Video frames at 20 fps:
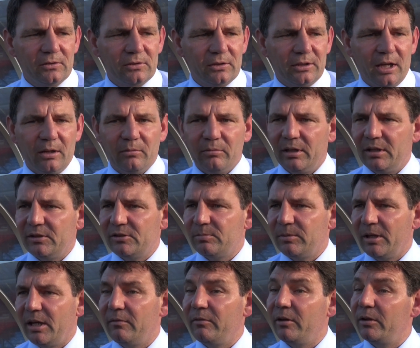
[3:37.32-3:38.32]
get ready to
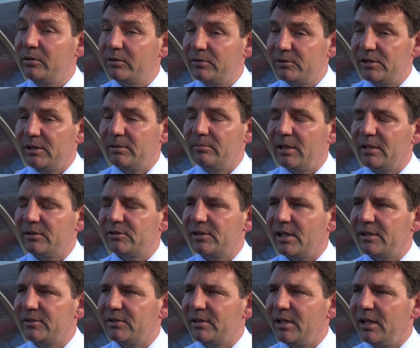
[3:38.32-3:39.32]
play a very good team next
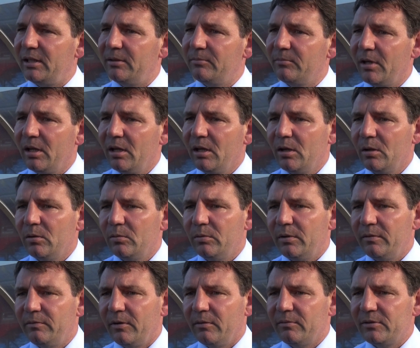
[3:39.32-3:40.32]
Saturday,
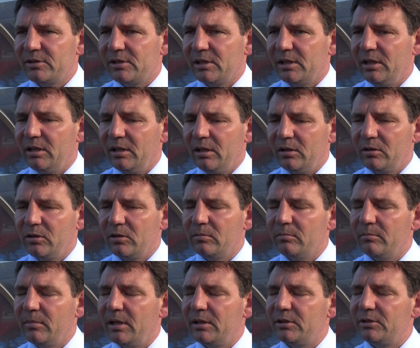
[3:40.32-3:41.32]
with obviously a cup
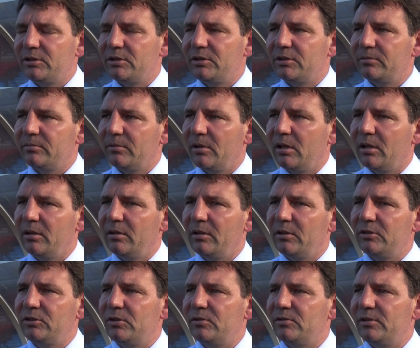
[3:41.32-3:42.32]
match on
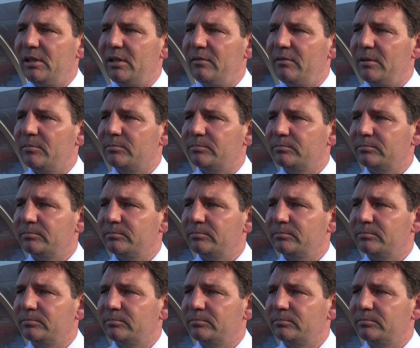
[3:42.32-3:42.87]
the Tuesday evening.